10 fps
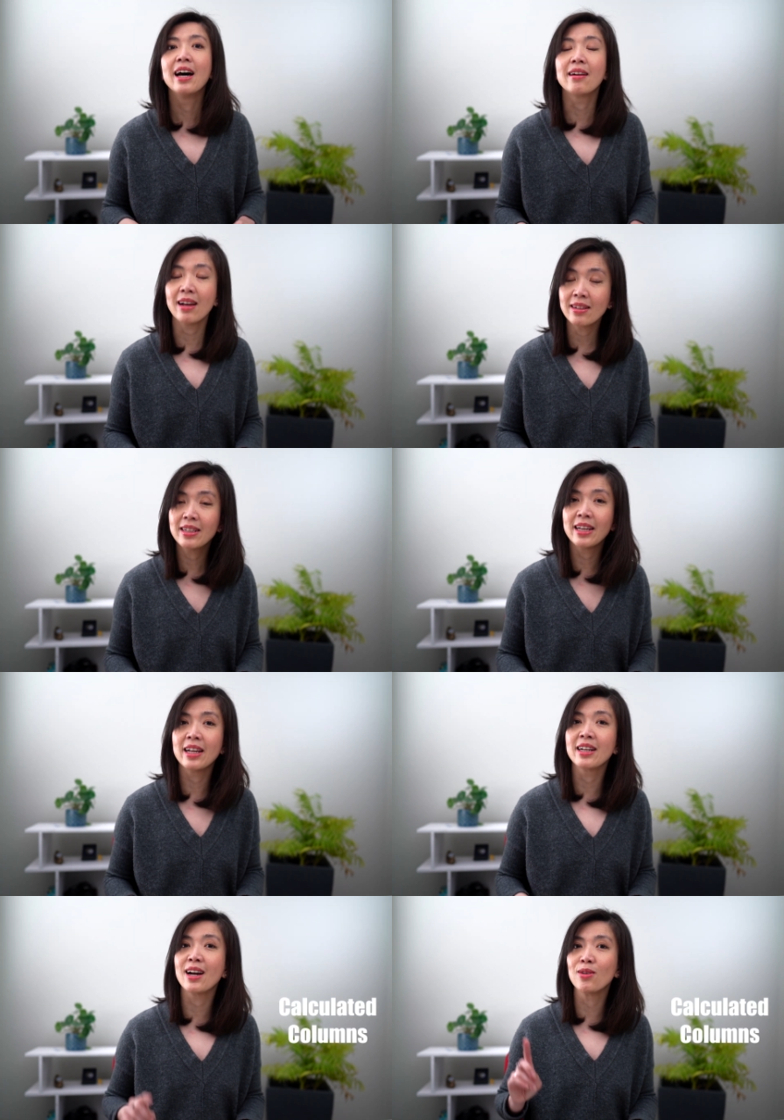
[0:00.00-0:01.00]
rather
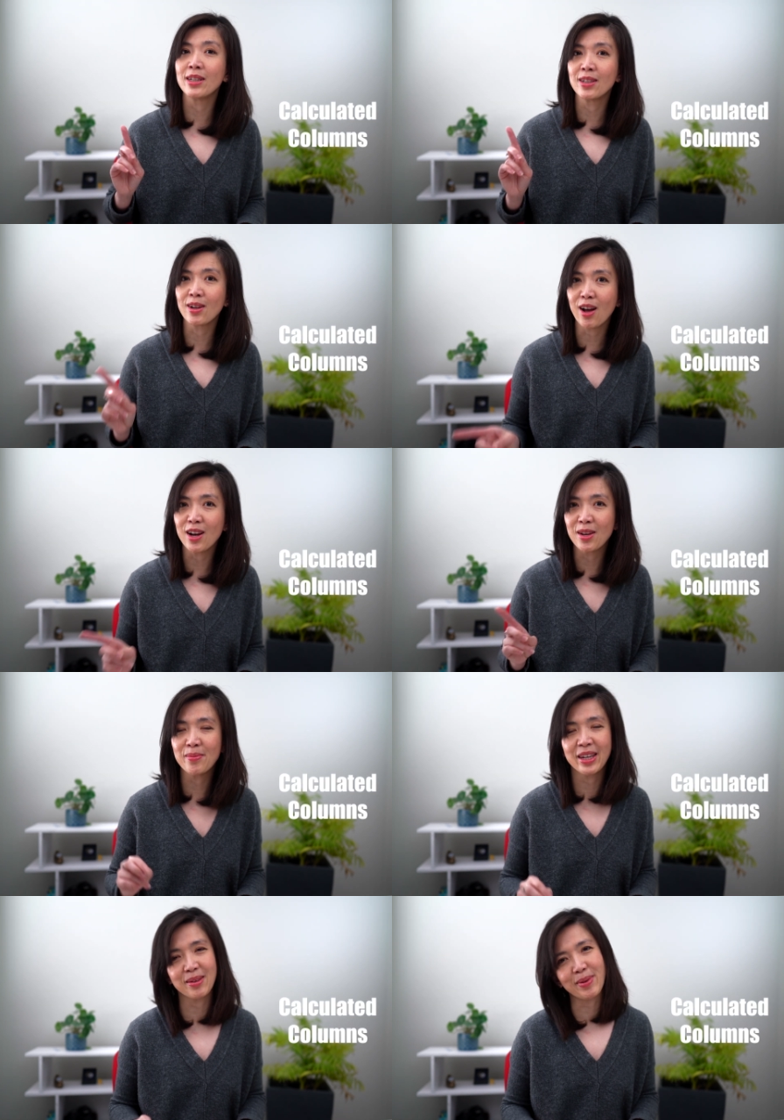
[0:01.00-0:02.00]
than calculated column
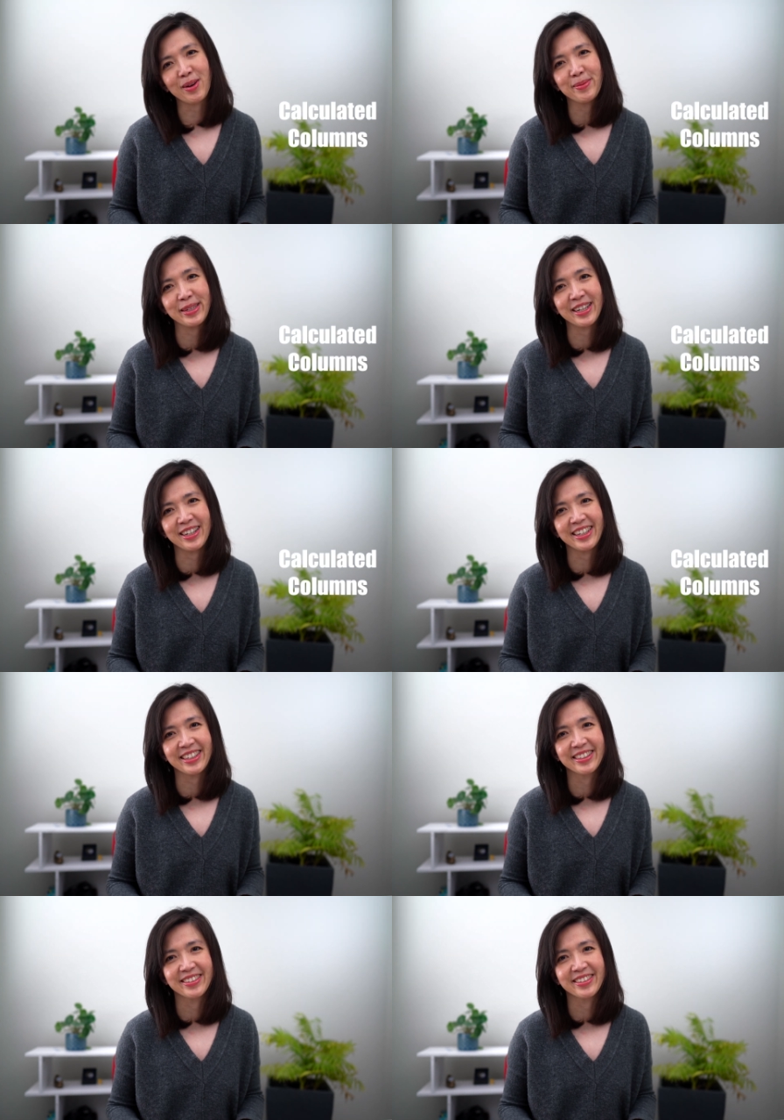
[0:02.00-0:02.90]
in Power B I.